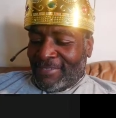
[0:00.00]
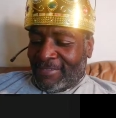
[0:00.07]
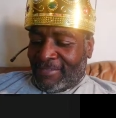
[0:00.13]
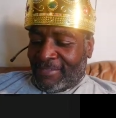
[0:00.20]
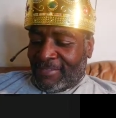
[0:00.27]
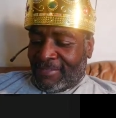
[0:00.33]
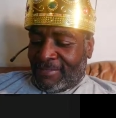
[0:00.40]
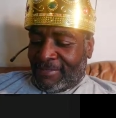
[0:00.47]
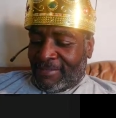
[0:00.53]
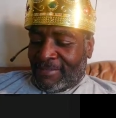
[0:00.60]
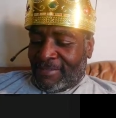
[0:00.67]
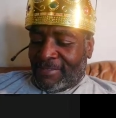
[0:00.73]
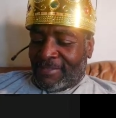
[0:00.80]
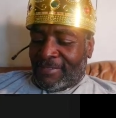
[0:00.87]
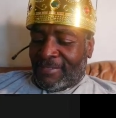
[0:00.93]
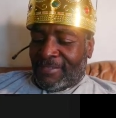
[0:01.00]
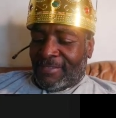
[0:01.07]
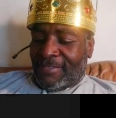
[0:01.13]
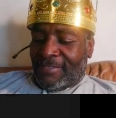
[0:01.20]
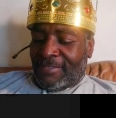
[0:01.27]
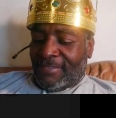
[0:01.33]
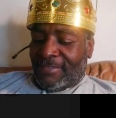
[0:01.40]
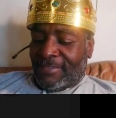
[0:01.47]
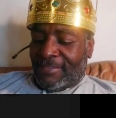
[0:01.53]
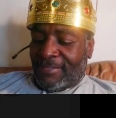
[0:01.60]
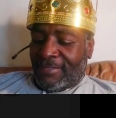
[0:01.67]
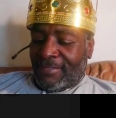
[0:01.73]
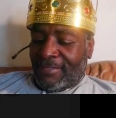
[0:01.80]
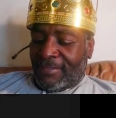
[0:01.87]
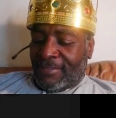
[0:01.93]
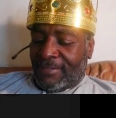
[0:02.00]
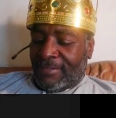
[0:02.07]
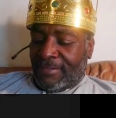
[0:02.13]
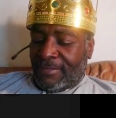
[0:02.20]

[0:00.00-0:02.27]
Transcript: (silence)